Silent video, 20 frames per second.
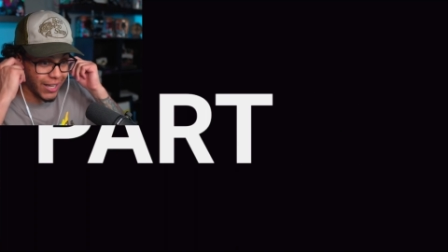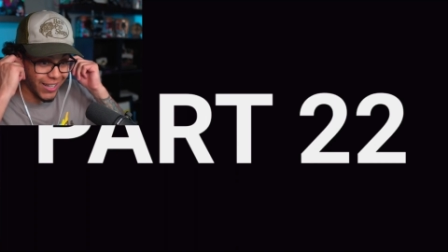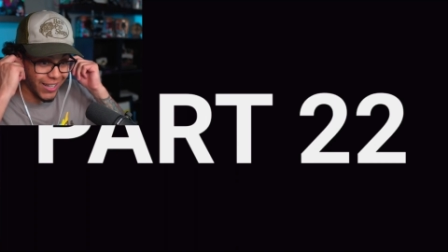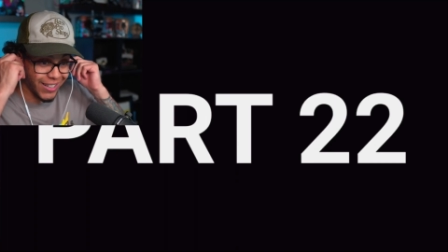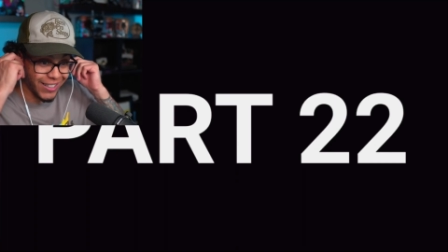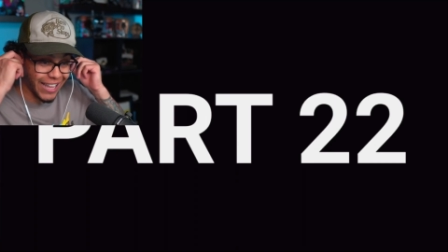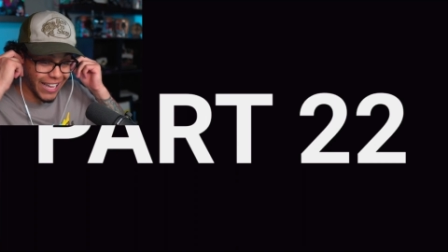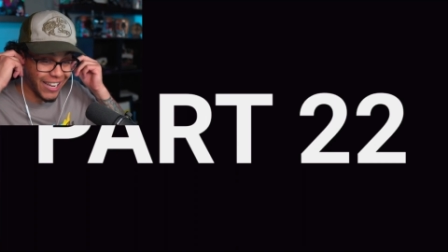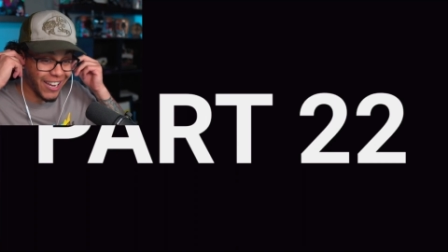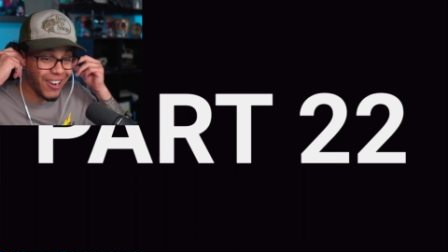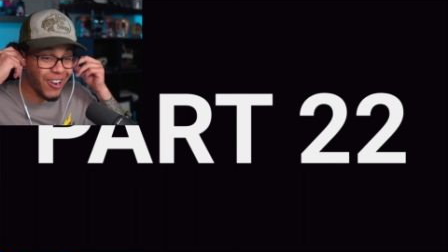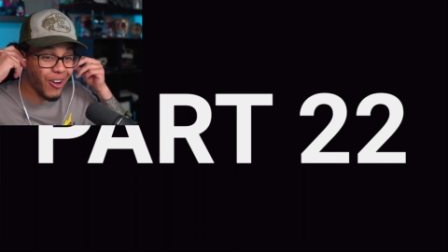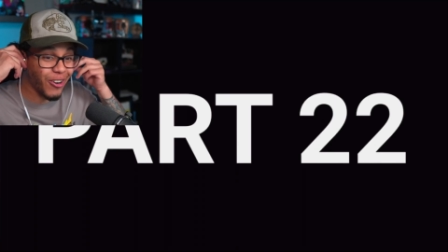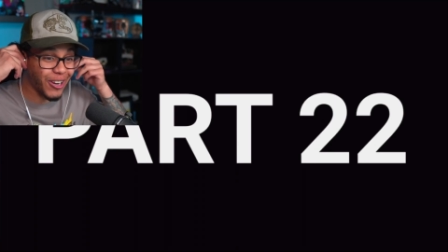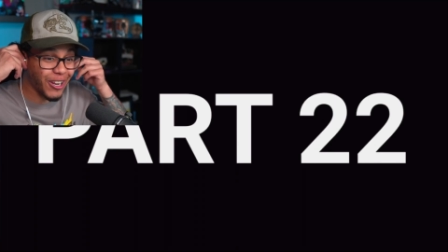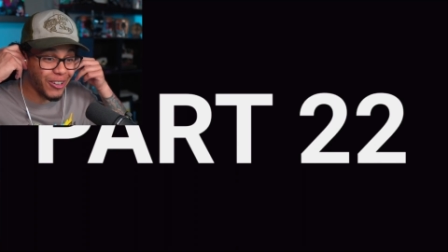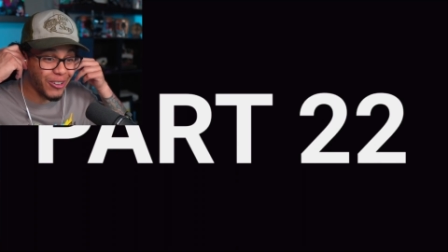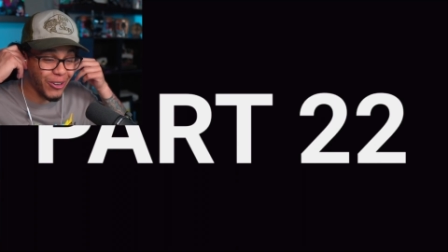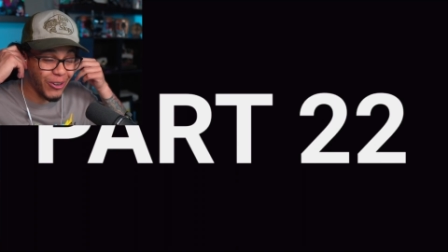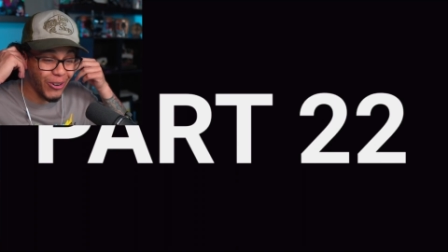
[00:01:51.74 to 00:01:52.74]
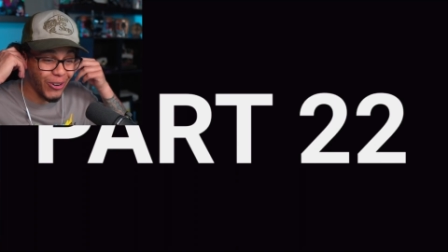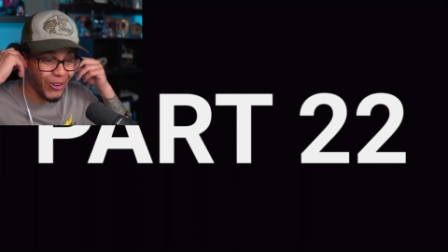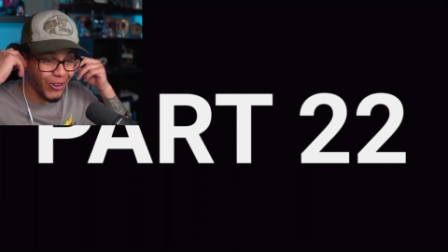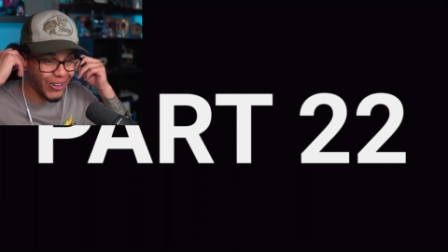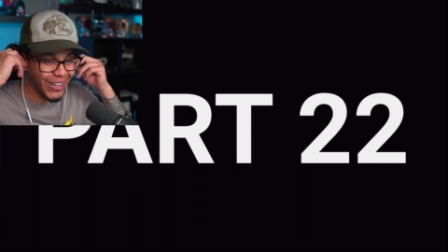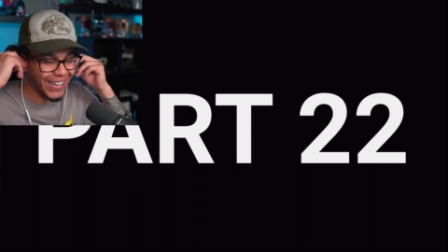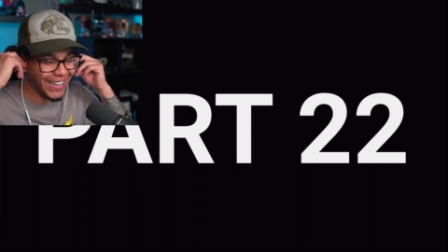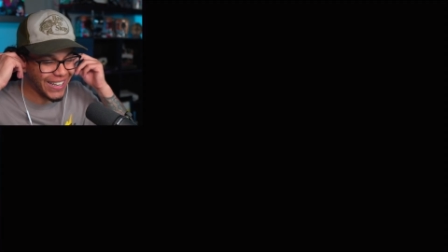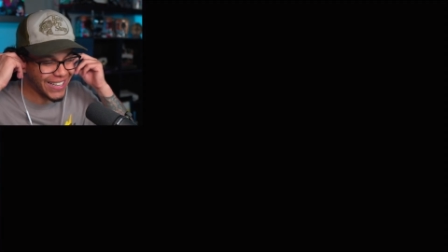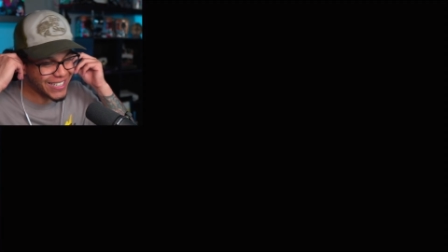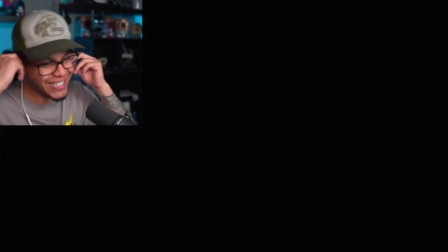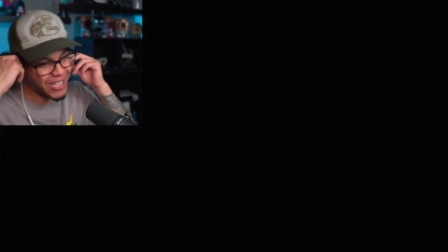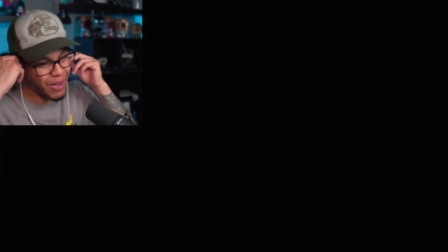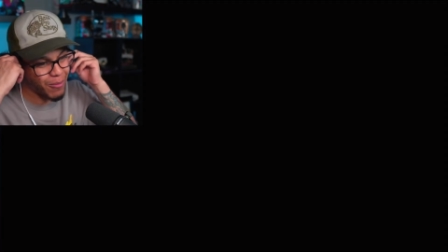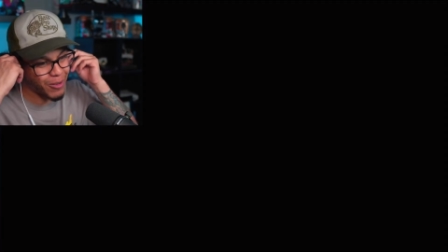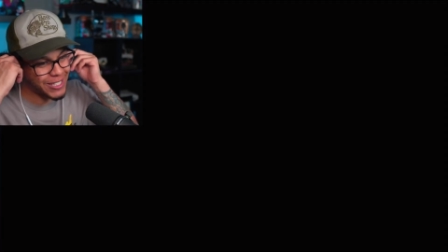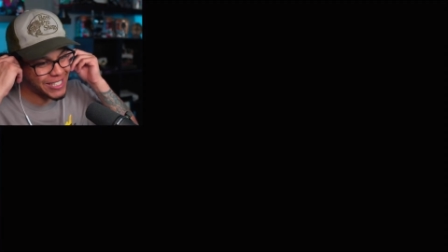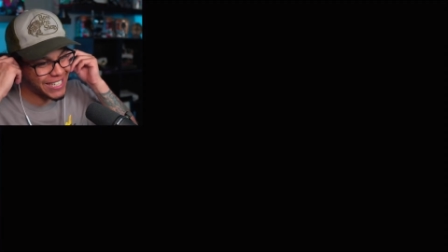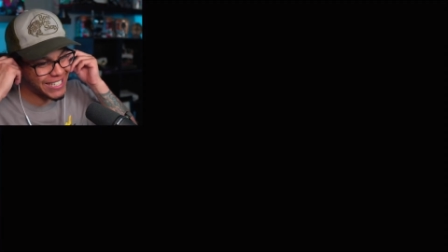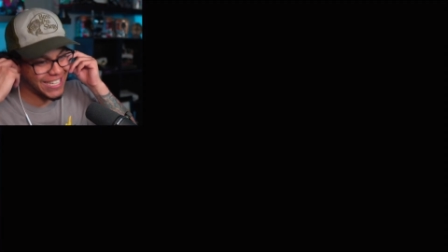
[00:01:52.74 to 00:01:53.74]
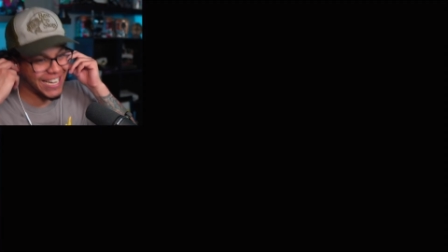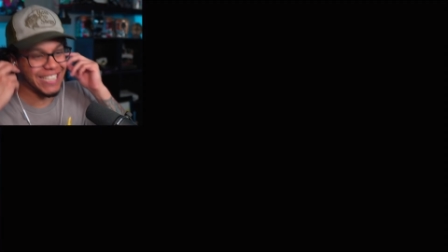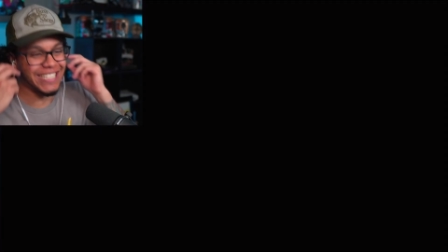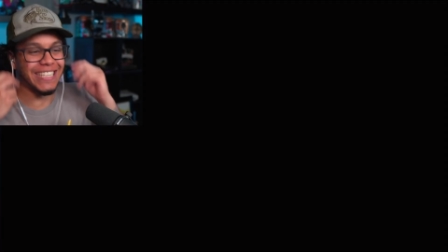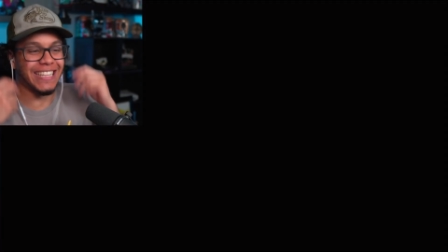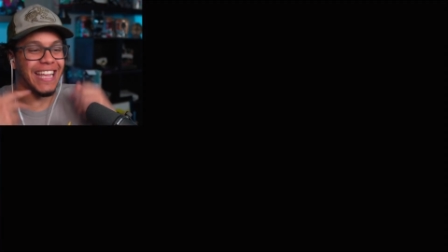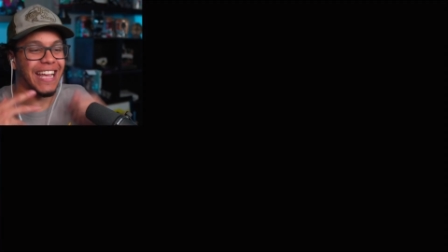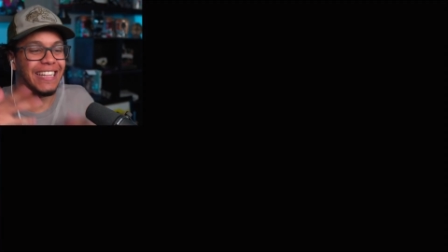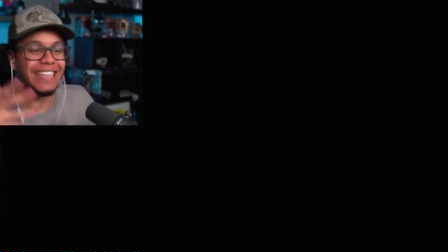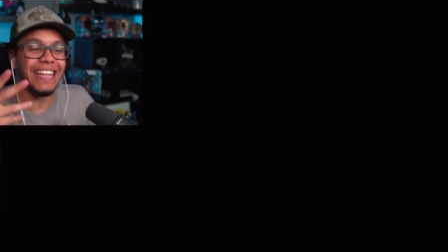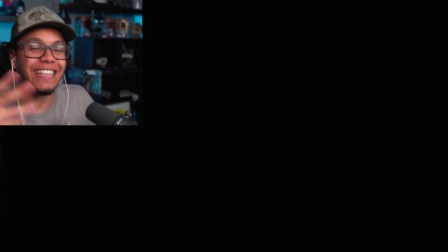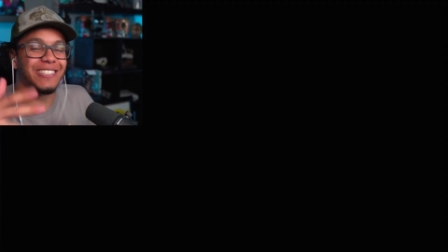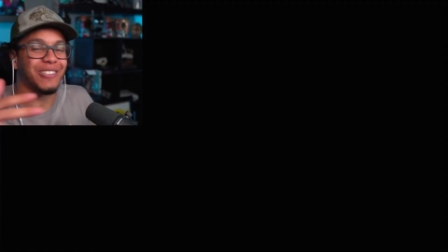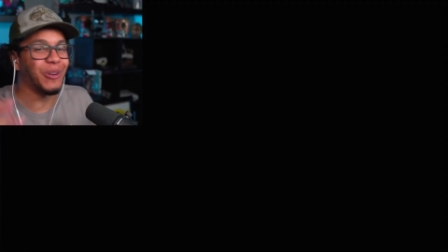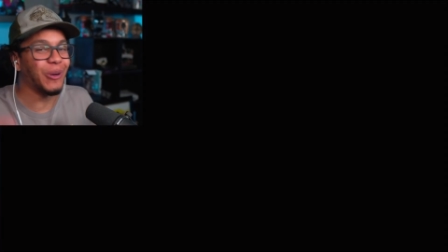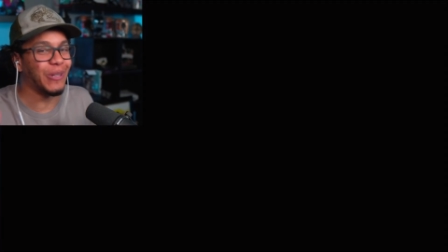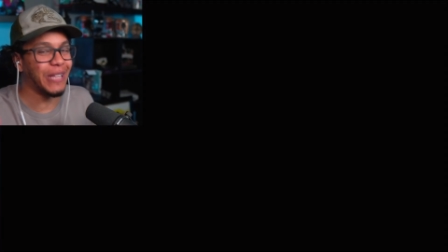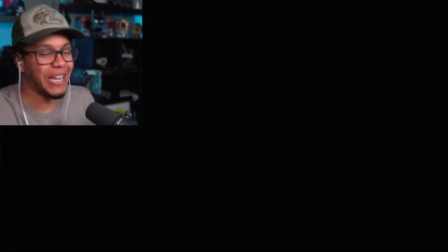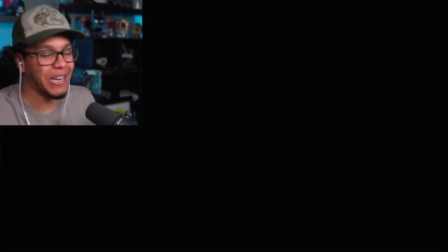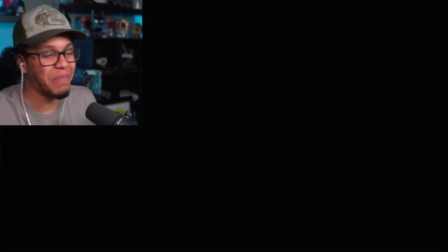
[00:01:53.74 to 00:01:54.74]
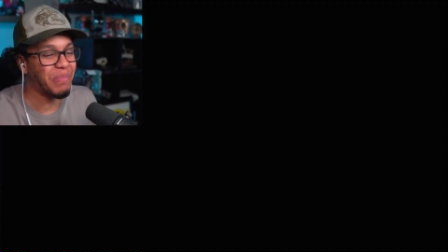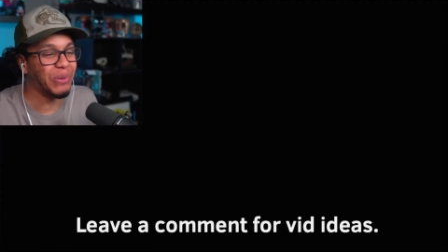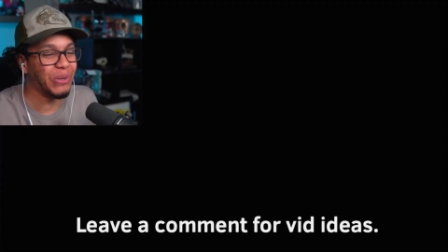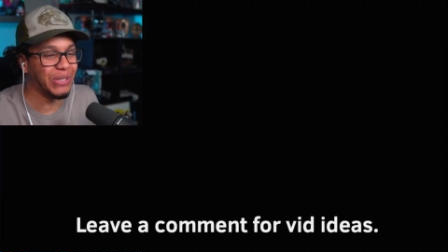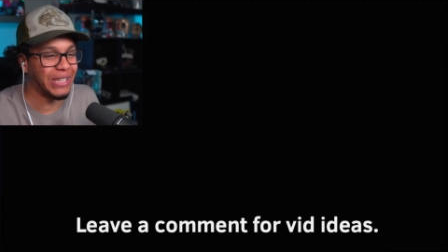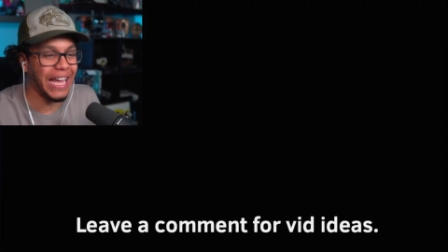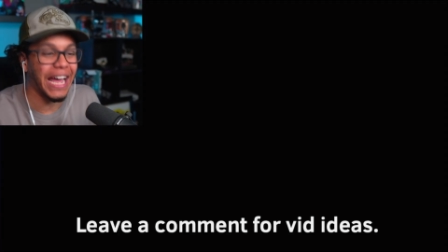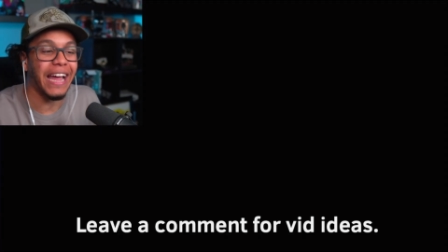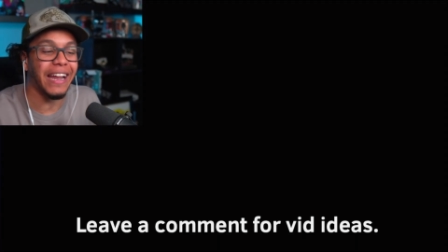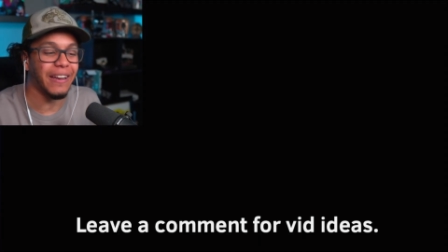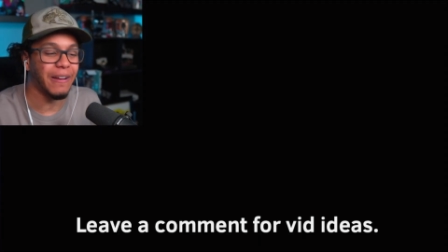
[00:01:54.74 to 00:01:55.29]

They could go to Dune? Someone suggested that? That's cool that he pulled that.